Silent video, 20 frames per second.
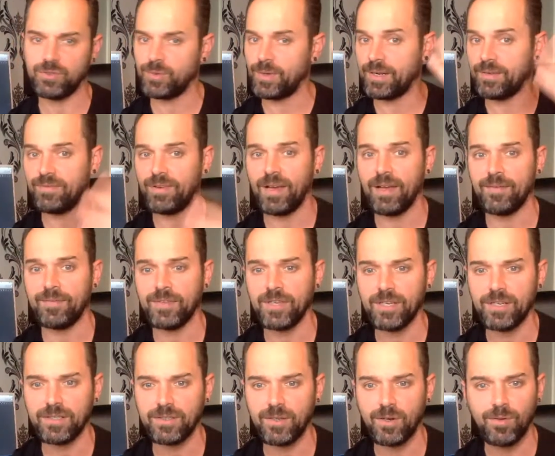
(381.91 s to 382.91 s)
25
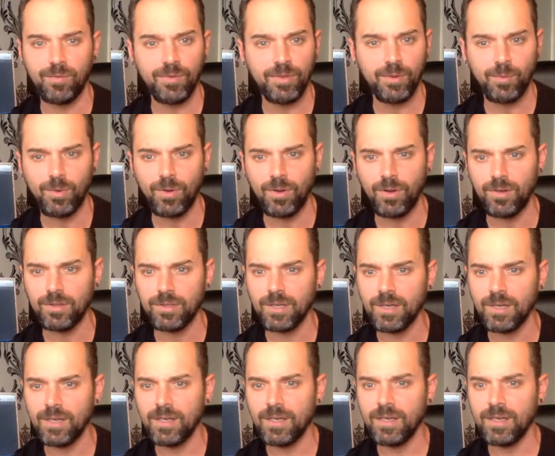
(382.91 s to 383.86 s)
years all over the world.